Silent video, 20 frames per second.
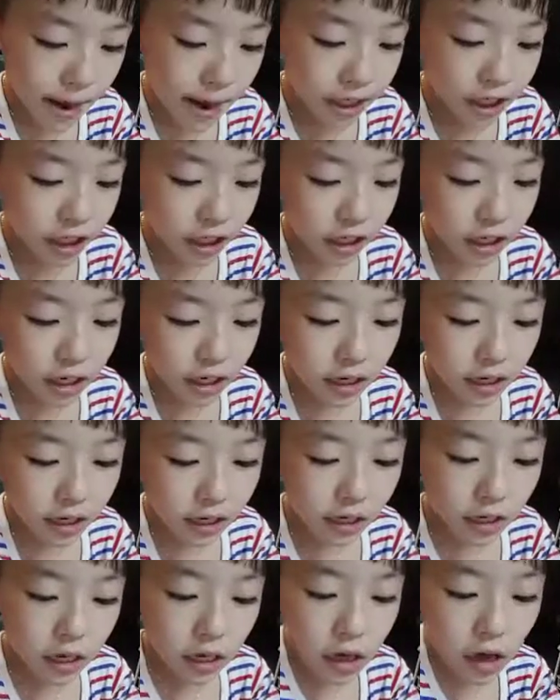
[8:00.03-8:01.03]
magic.
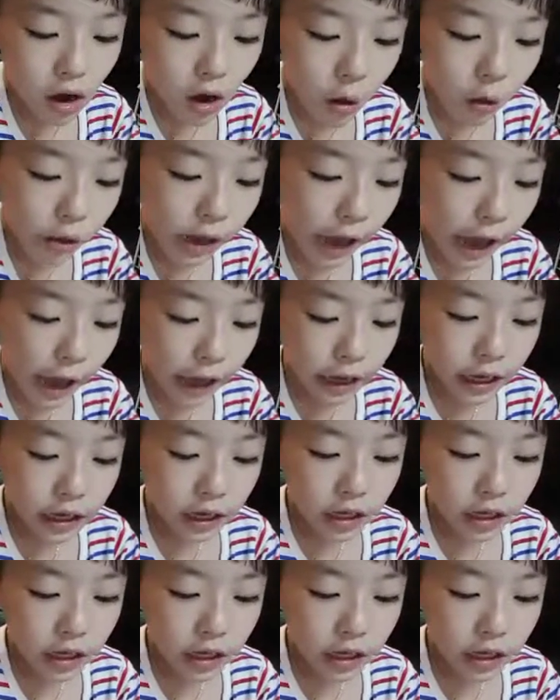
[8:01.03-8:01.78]
Okay.